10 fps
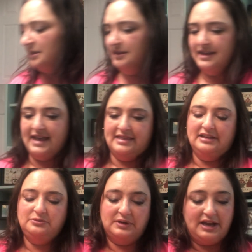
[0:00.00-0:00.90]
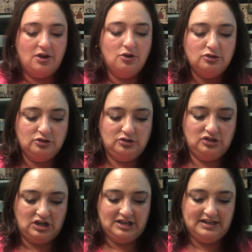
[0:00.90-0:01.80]
Okay, this one I also
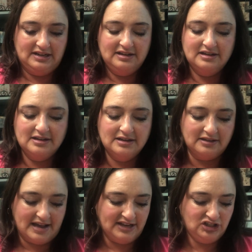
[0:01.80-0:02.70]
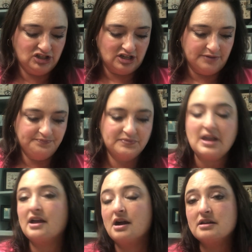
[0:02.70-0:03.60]
started last year
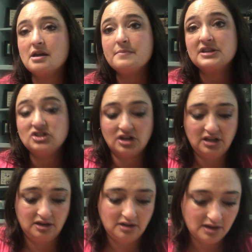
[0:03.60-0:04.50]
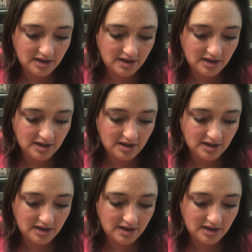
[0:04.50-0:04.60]
and got not much done